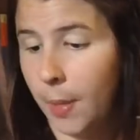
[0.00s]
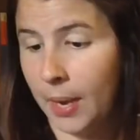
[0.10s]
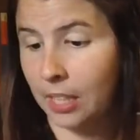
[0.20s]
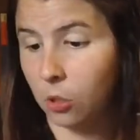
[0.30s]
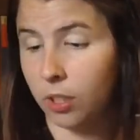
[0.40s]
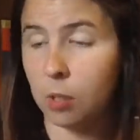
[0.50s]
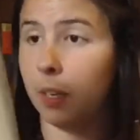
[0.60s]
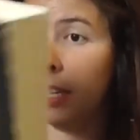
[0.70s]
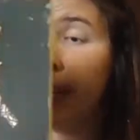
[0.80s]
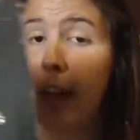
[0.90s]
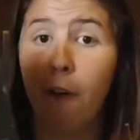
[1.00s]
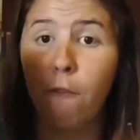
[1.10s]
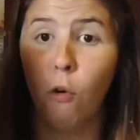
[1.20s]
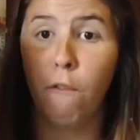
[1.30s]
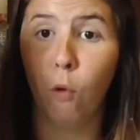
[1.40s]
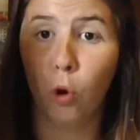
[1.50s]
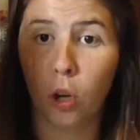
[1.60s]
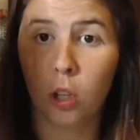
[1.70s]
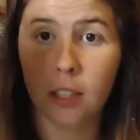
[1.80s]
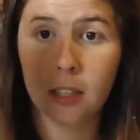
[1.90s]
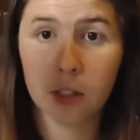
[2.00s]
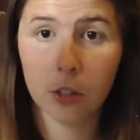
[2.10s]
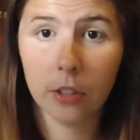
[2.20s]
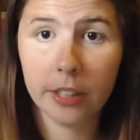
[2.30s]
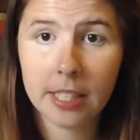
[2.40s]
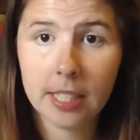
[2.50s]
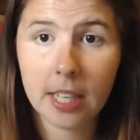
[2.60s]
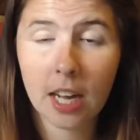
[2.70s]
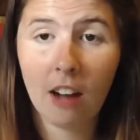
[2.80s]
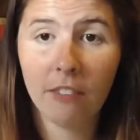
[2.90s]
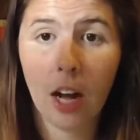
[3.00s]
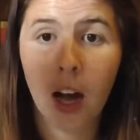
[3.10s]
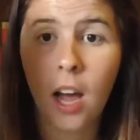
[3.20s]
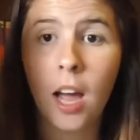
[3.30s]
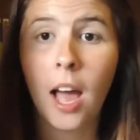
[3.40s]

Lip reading: And then I saw this one there for $4. So this is the cover.